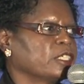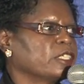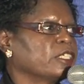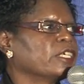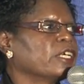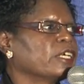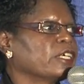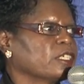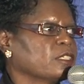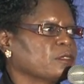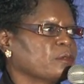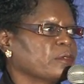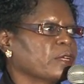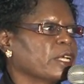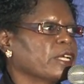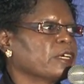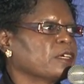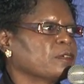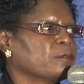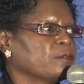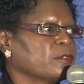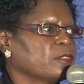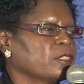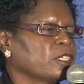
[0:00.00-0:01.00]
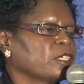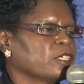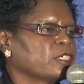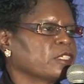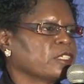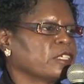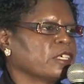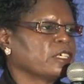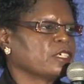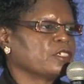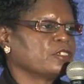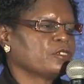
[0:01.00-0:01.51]
Yes, ma'am,
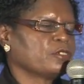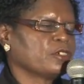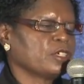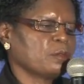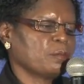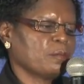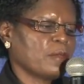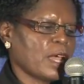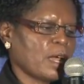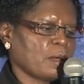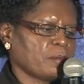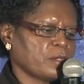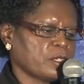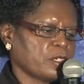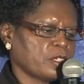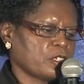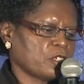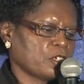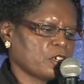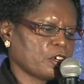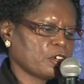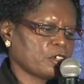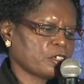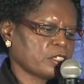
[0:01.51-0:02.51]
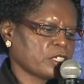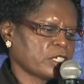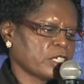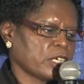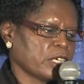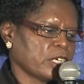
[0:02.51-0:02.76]
16th Street Baptist Church.